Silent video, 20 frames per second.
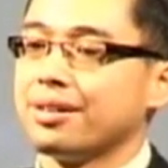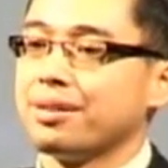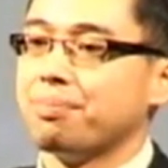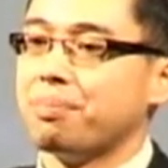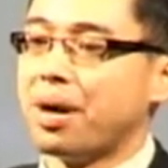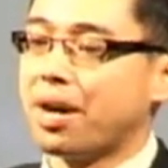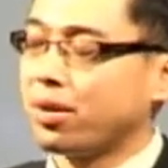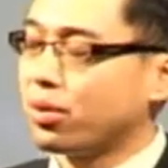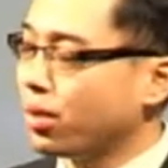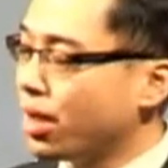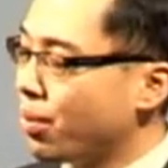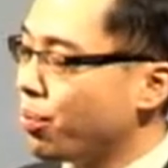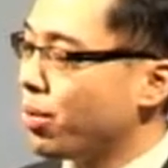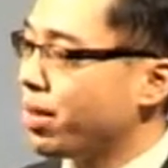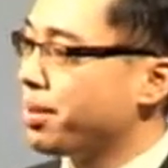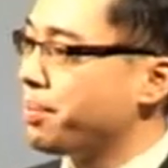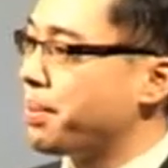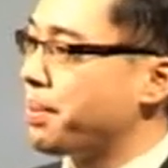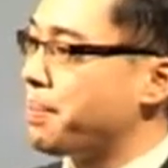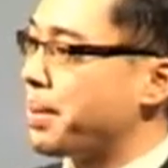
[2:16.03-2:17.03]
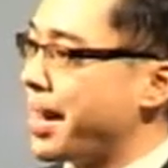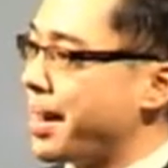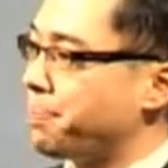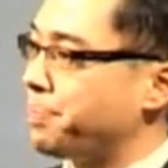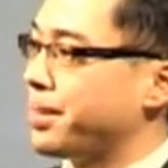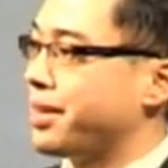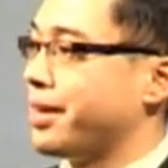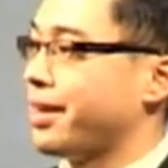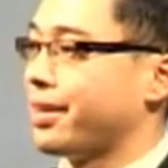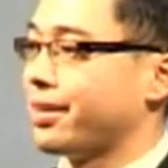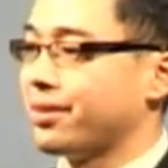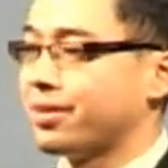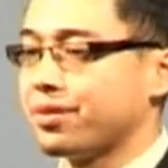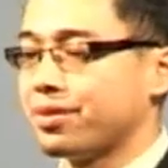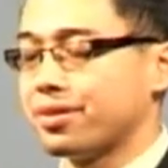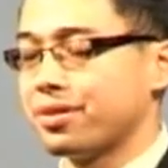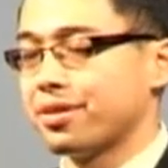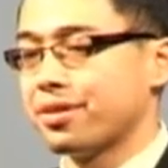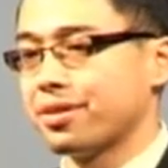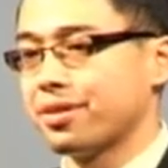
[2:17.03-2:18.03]
Michael, I want to be
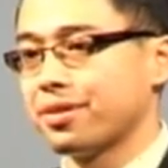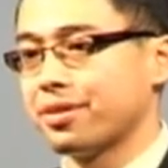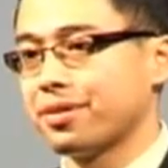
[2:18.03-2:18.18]
baptized.